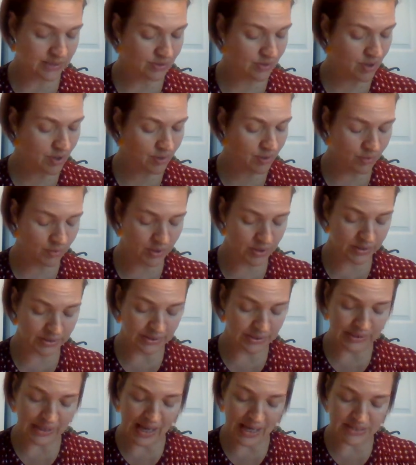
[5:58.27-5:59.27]
No,
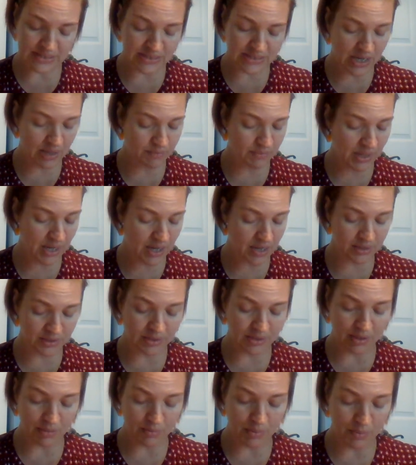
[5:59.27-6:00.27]
the last time
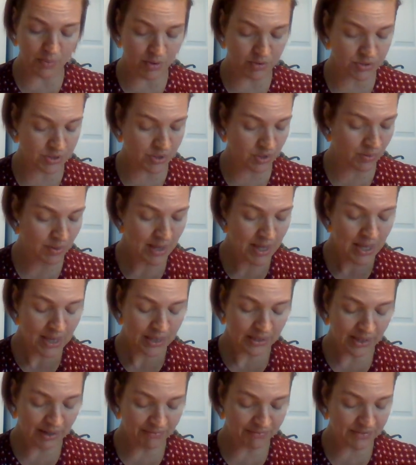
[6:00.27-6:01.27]
Kenneth Yamamoto
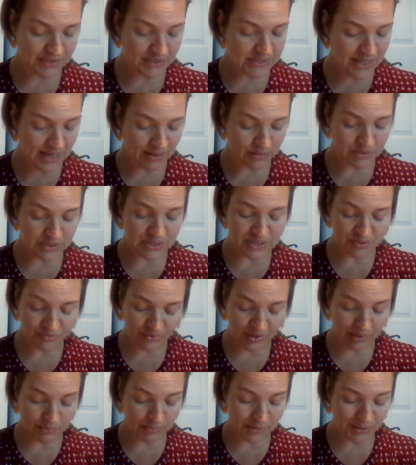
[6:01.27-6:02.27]
left this house, his
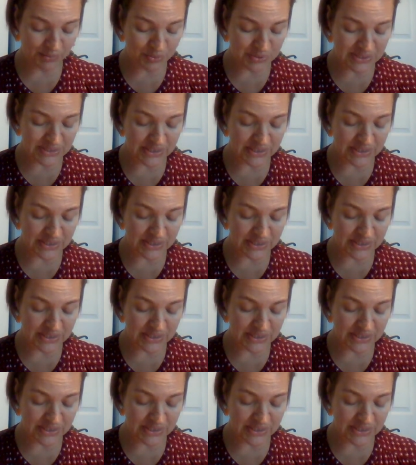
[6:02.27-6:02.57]
family was